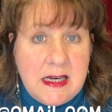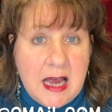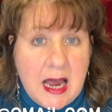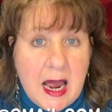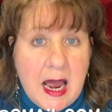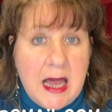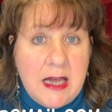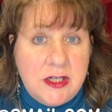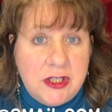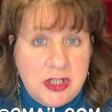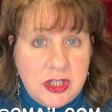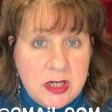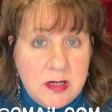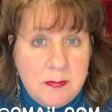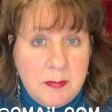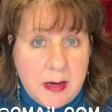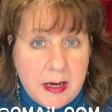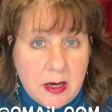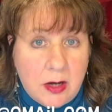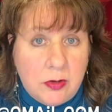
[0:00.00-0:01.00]
at
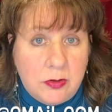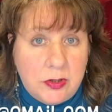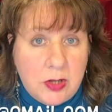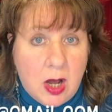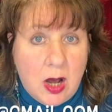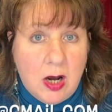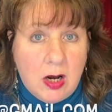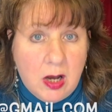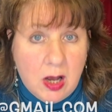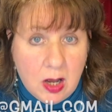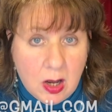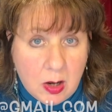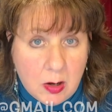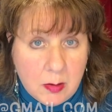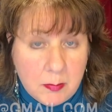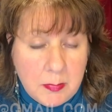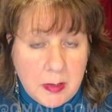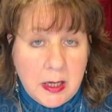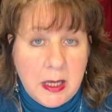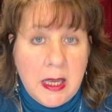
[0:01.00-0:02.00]

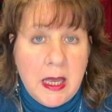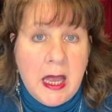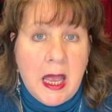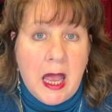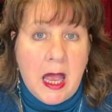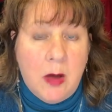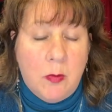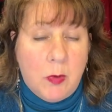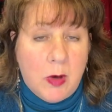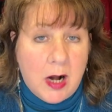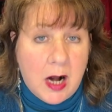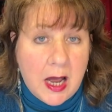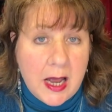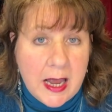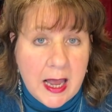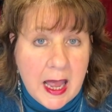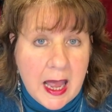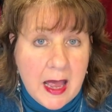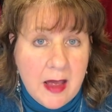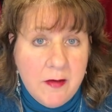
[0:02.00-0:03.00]
gmail.com. And when I
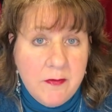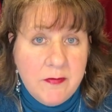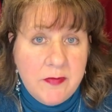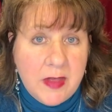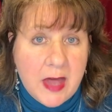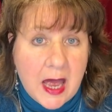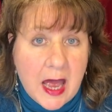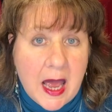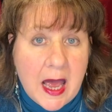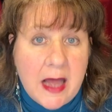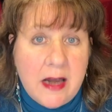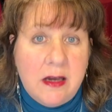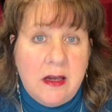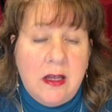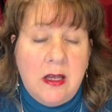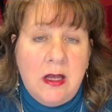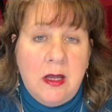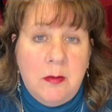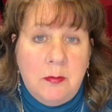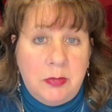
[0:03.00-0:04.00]
have that
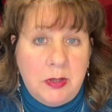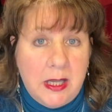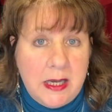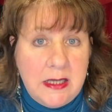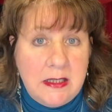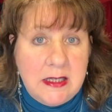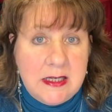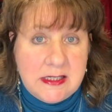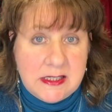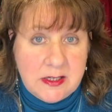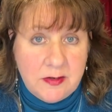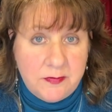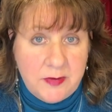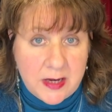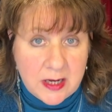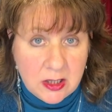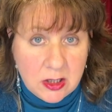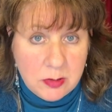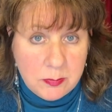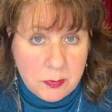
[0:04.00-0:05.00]
playlist
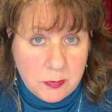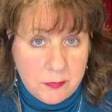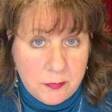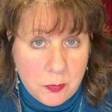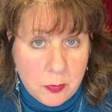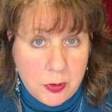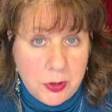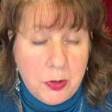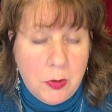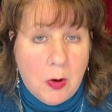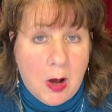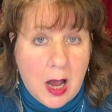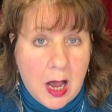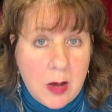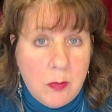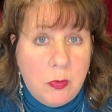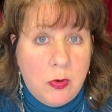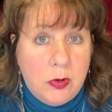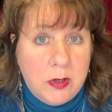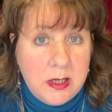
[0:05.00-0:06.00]
available for you, I
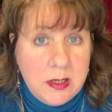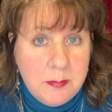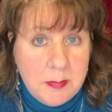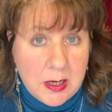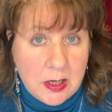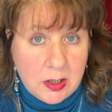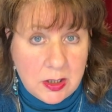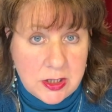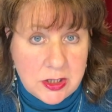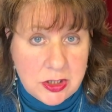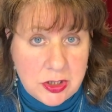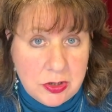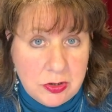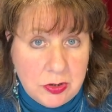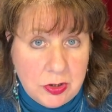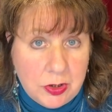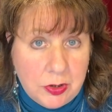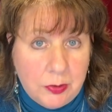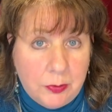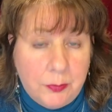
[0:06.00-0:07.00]
will email it to
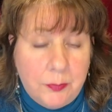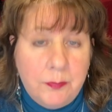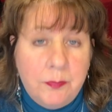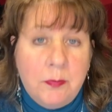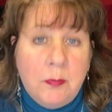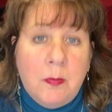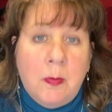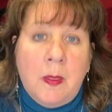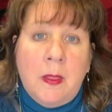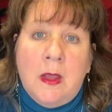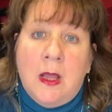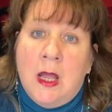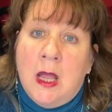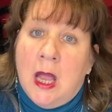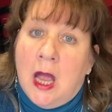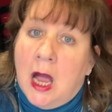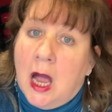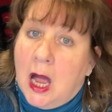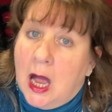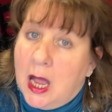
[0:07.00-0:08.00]
you.
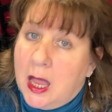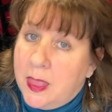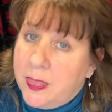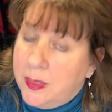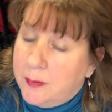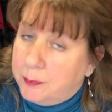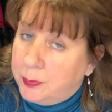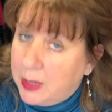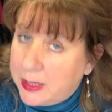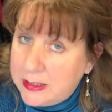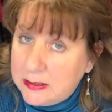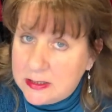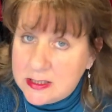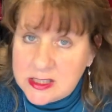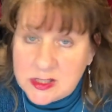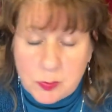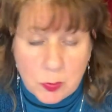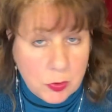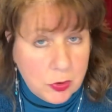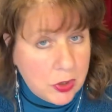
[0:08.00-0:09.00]
The
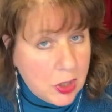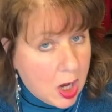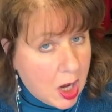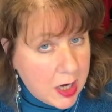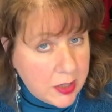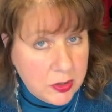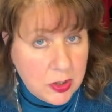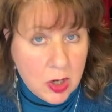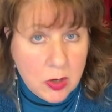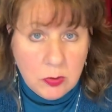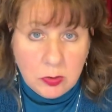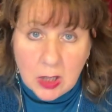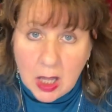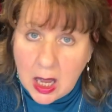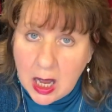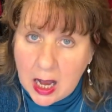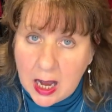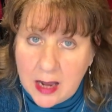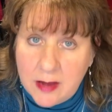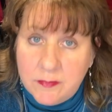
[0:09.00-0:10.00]
playlist will not go
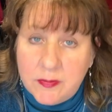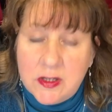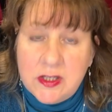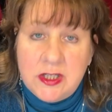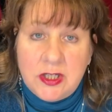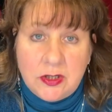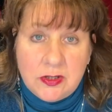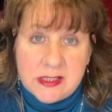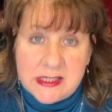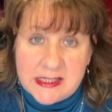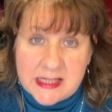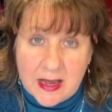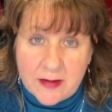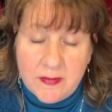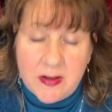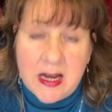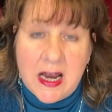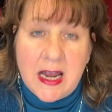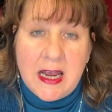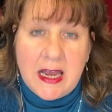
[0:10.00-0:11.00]
live until
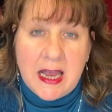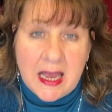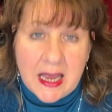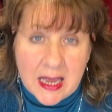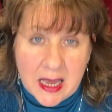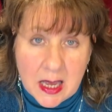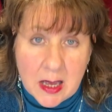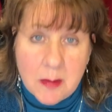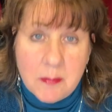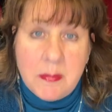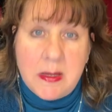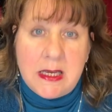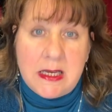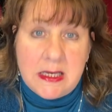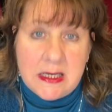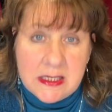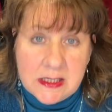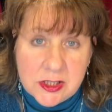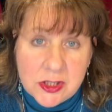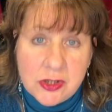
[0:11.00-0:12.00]
7 a.m.
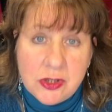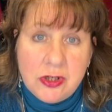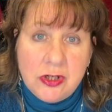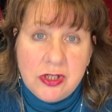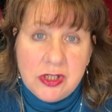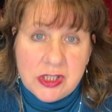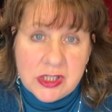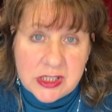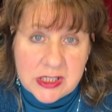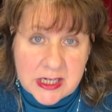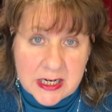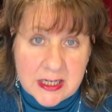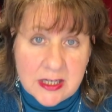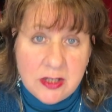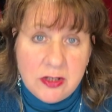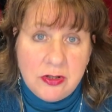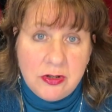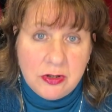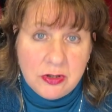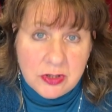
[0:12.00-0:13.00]
Eastern
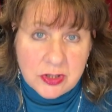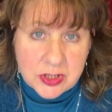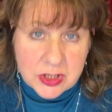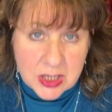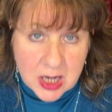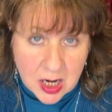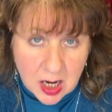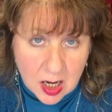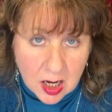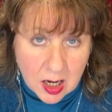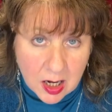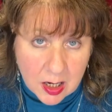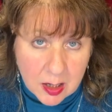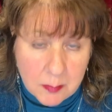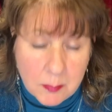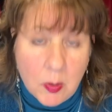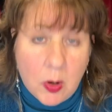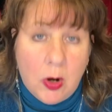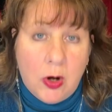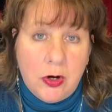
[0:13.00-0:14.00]
Standard
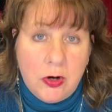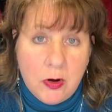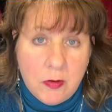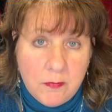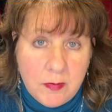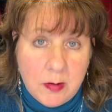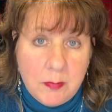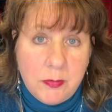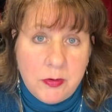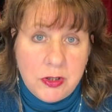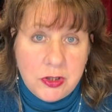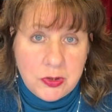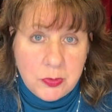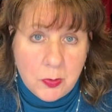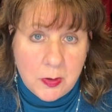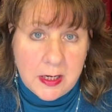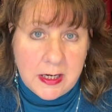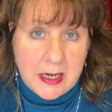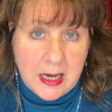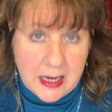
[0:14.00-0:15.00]
Time on November the
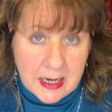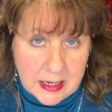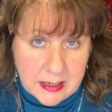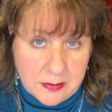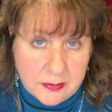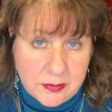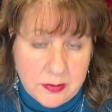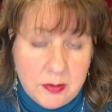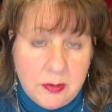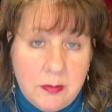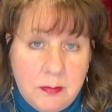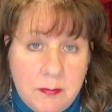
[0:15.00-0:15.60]
28th,